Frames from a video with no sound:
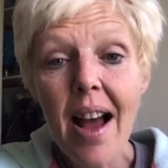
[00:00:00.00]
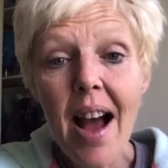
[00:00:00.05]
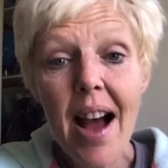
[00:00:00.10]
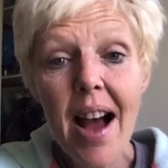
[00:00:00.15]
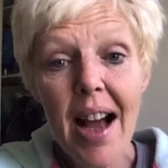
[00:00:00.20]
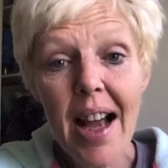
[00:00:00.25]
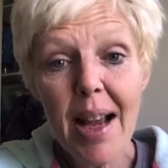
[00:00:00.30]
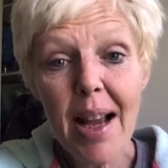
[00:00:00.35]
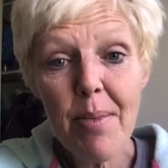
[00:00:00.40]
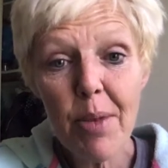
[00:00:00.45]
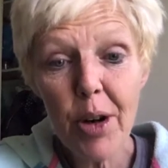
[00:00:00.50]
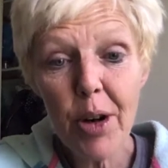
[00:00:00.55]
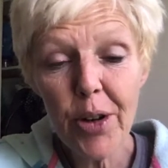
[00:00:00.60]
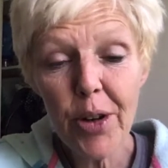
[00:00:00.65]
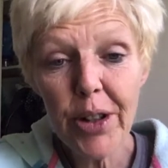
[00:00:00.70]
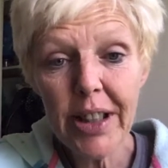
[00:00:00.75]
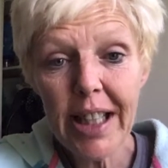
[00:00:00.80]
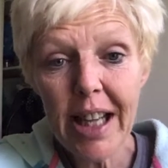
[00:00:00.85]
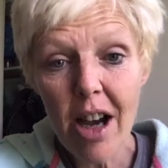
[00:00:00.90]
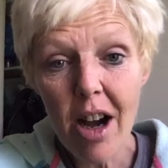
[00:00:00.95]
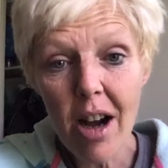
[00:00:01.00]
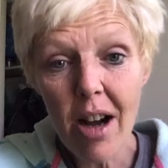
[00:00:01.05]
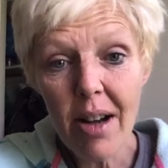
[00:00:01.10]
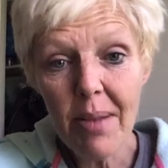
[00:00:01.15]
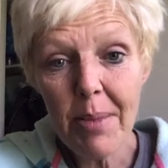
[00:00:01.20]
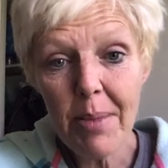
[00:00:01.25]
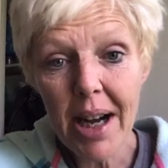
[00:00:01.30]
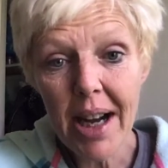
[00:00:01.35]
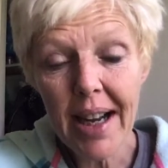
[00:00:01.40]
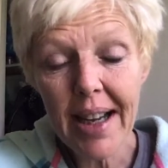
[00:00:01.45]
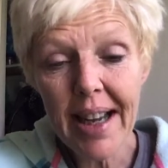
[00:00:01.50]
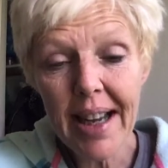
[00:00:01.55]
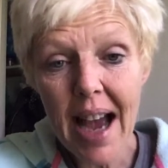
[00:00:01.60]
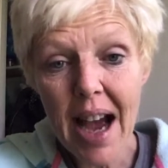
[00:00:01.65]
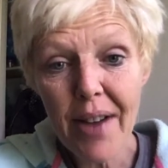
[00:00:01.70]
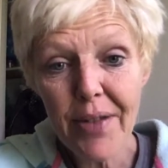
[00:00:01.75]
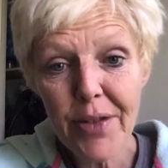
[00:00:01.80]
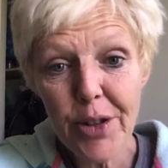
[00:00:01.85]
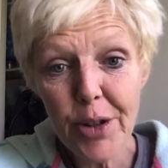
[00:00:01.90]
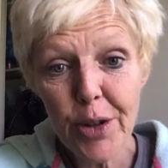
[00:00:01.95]
I am currently on my
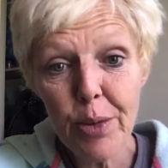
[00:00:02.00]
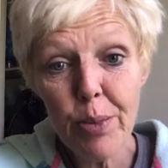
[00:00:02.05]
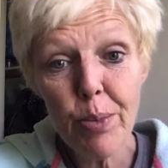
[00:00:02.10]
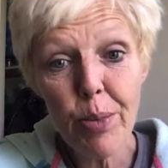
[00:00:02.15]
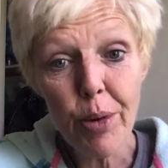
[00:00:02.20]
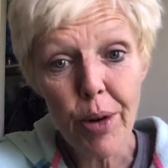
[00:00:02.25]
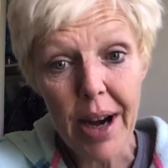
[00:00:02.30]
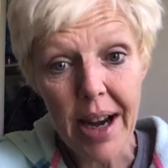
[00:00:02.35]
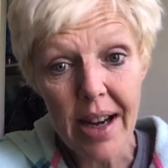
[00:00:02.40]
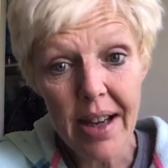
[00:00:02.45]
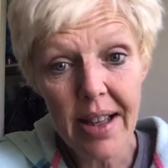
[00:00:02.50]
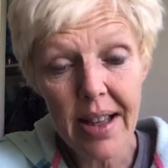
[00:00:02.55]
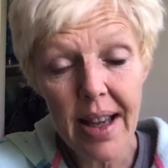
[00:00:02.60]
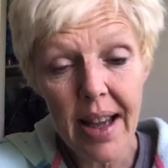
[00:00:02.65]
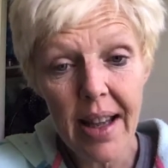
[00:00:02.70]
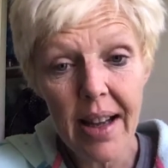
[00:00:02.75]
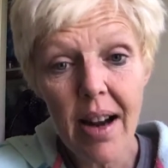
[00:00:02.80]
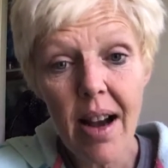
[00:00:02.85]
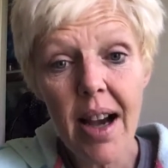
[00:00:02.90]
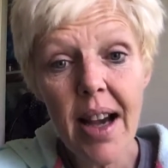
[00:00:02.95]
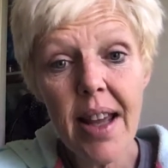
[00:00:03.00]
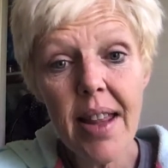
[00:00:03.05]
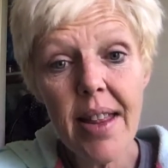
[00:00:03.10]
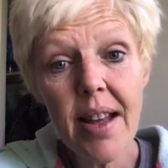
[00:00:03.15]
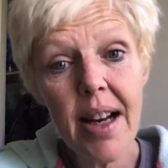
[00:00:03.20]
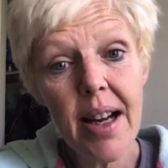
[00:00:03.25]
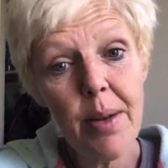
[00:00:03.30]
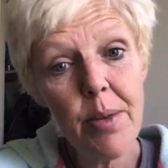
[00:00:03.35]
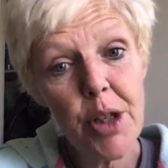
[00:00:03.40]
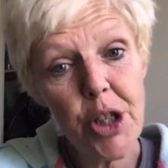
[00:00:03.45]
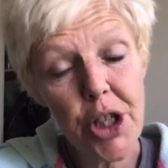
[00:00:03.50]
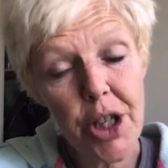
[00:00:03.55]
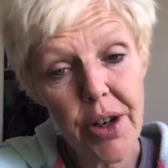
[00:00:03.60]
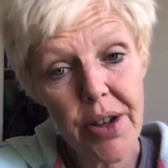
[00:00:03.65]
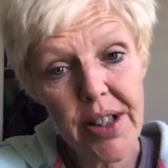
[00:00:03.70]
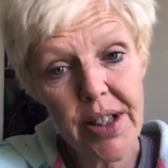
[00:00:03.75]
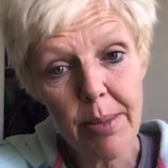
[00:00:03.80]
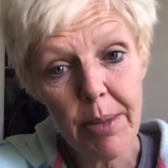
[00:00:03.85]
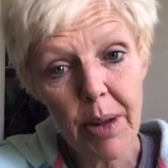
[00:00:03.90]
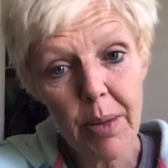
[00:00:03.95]
afternoon break, and I thought I would share
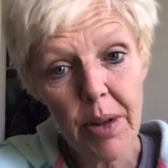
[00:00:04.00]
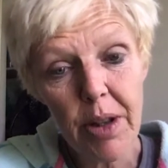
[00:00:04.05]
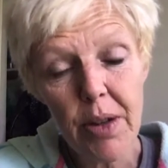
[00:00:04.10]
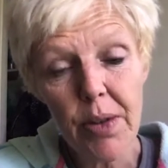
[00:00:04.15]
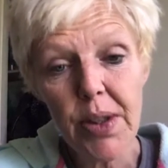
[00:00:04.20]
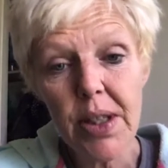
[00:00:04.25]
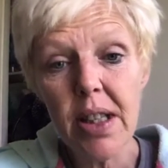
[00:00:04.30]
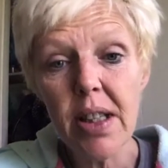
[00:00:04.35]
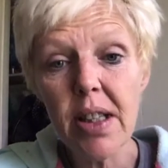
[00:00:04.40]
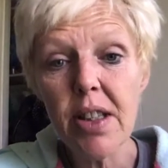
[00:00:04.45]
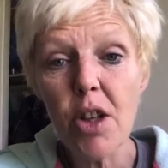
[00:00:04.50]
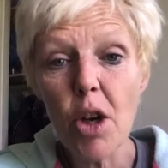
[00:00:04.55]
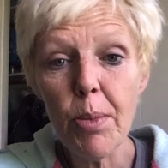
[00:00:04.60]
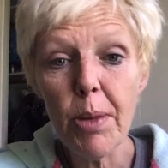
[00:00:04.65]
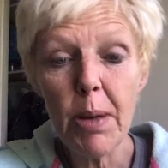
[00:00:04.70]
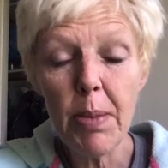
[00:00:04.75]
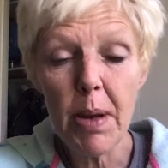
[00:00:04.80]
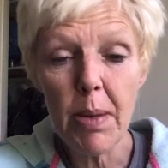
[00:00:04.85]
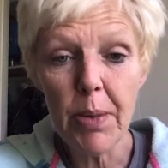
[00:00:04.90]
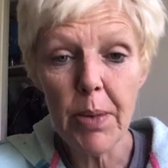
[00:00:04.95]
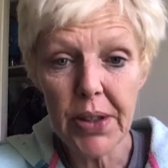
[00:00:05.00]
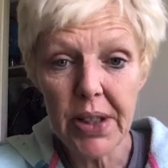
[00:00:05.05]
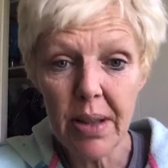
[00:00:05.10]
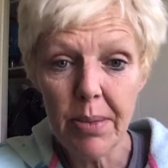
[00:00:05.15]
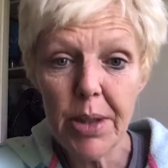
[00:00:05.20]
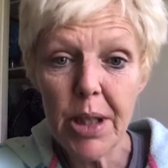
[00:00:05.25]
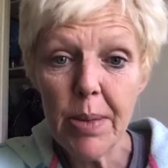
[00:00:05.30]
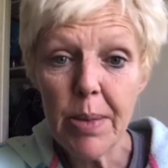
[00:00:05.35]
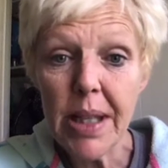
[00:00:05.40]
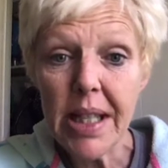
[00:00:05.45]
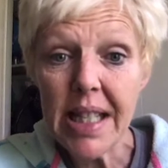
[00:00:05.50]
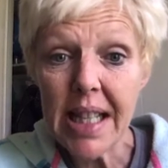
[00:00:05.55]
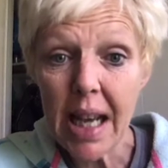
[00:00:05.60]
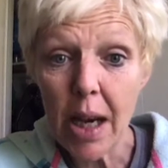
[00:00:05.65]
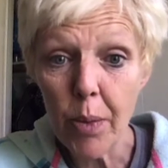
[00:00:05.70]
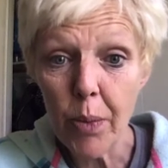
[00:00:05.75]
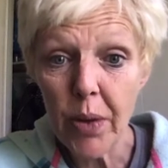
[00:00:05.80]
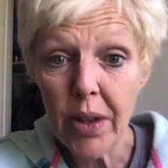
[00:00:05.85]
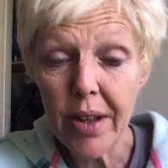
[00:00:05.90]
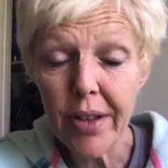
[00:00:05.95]
something with you since so many people seem to be
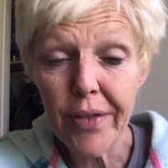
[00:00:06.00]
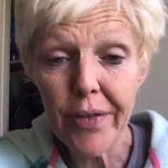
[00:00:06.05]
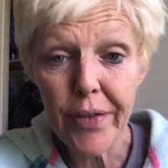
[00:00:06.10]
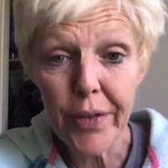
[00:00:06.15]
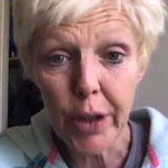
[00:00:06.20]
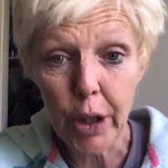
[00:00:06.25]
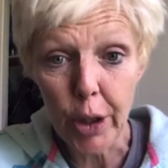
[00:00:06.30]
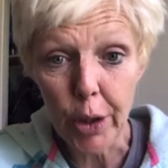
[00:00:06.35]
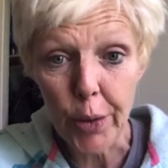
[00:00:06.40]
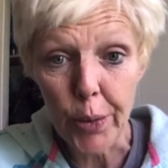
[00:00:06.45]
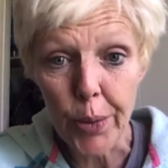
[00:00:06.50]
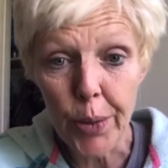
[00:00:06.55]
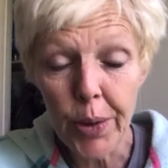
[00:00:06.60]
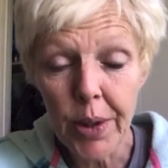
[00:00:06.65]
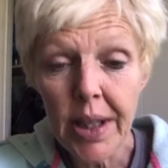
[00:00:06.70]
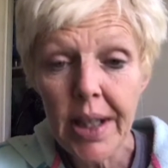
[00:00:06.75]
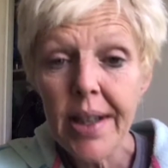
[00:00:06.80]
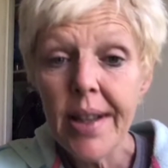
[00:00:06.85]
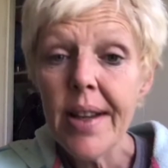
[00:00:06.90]
down with the flu,